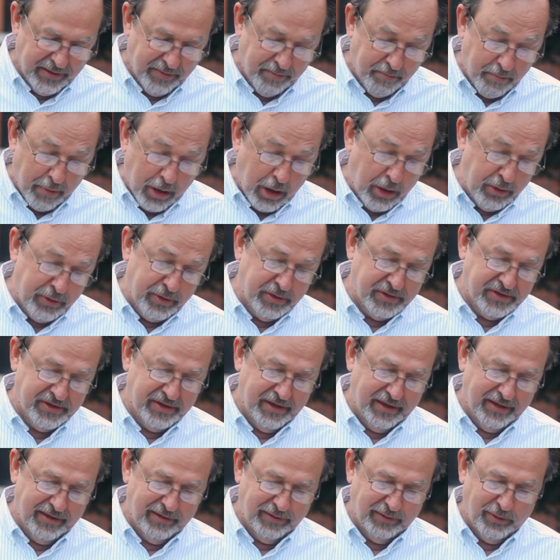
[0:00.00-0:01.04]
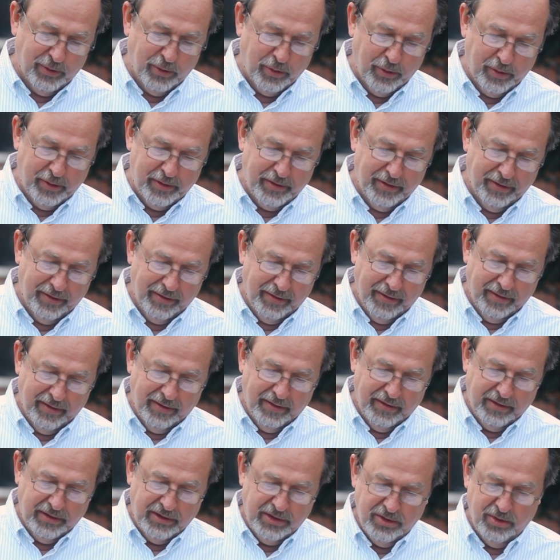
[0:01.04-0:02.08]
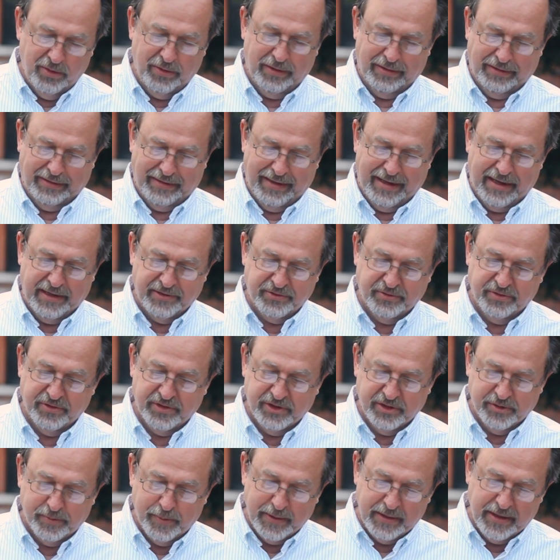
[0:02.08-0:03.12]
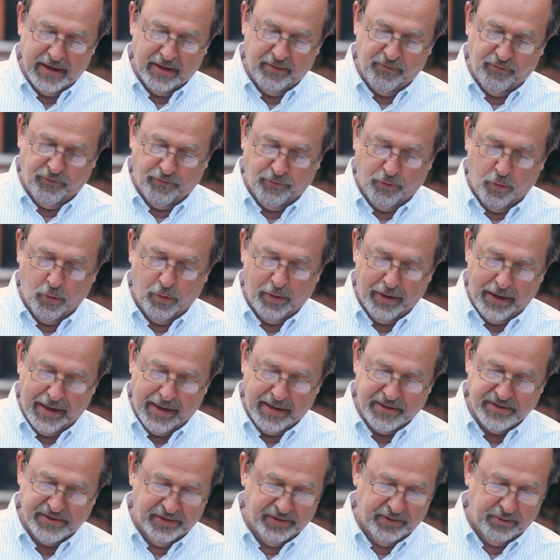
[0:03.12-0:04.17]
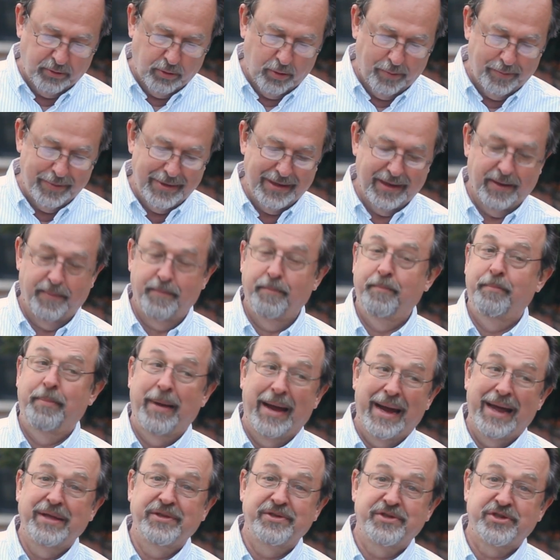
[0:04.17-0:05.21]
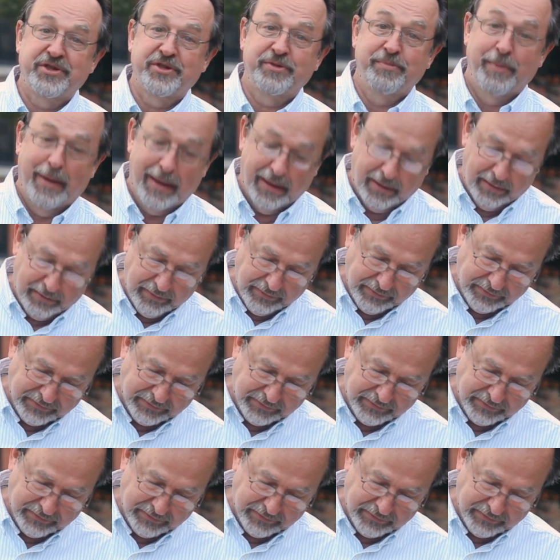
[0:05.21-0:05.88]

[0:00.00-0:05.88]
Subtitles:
Martha said, "Lord, you know that Lazarus has been dead 4 days and there will be a bad smell."